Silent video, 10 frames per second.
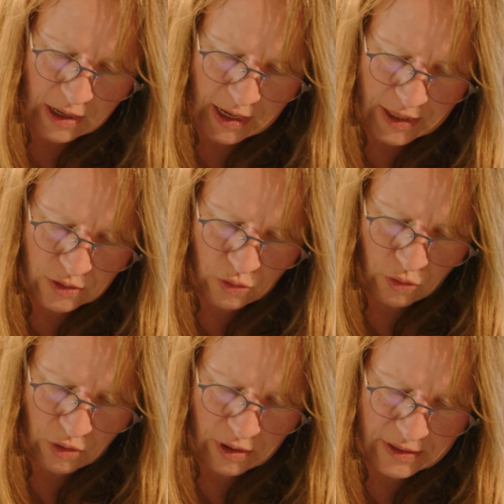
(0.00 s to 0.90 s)
I
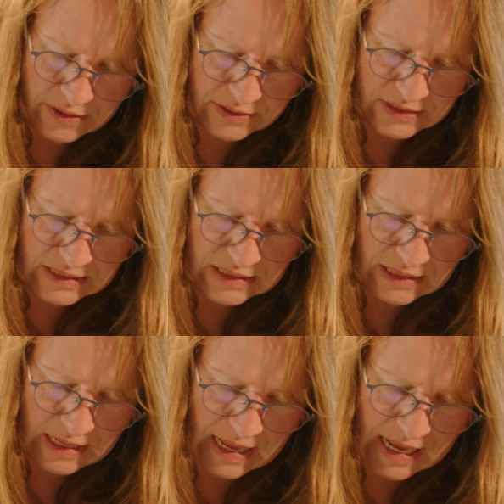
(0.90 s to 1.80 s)
call
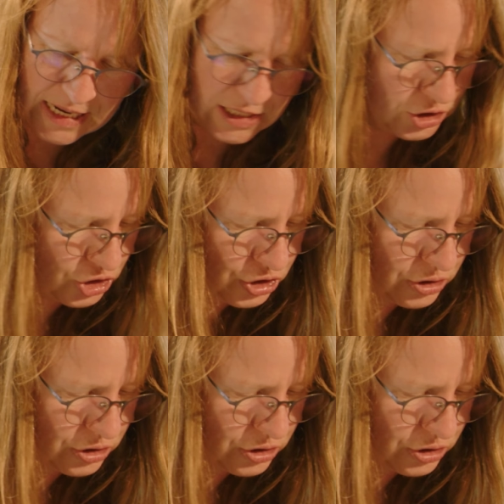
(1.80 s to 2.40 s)
dH